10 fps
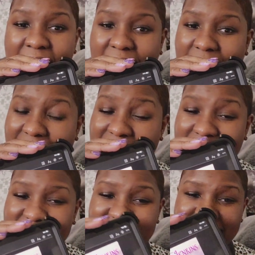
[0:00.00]

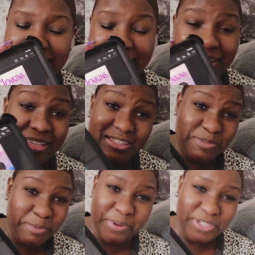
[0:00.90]
I think it's
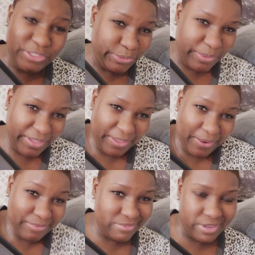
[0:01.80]
pretty short, though.
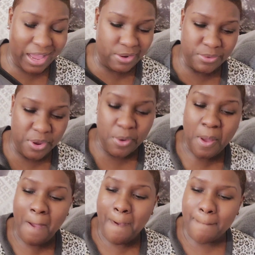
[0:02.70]
I don't know.
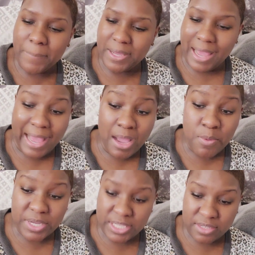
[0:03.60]
But I
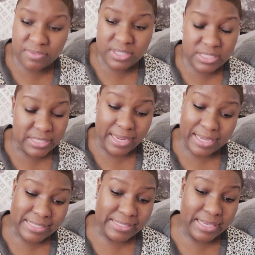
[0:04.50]
would give this, like I
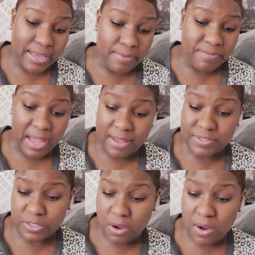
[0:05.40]
said, 5
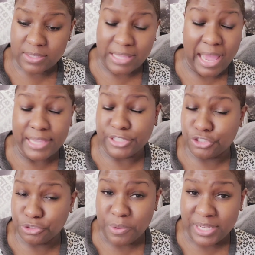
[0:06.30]
stars. I
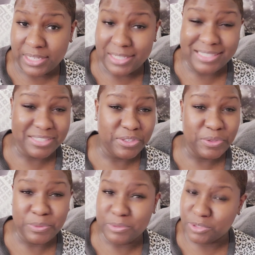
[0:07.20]
enjoyed it. It's a
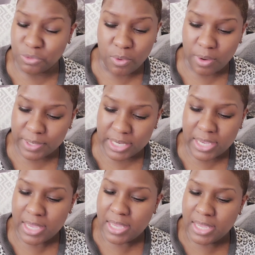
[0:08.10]
cute story.
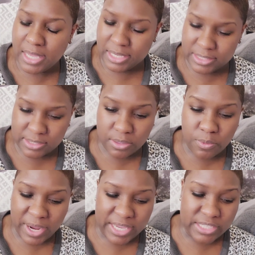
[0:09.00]
It's a
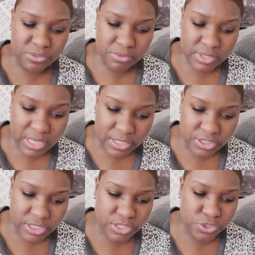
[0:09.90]
great
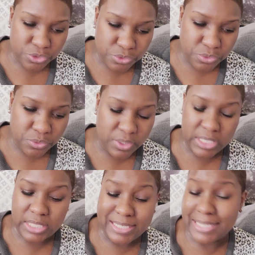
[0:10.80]
introduction to
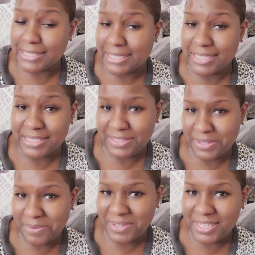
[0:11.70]
the Destiny
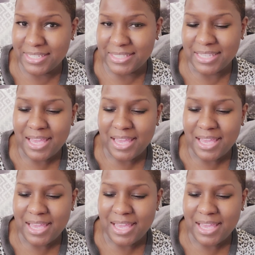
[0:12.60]
series.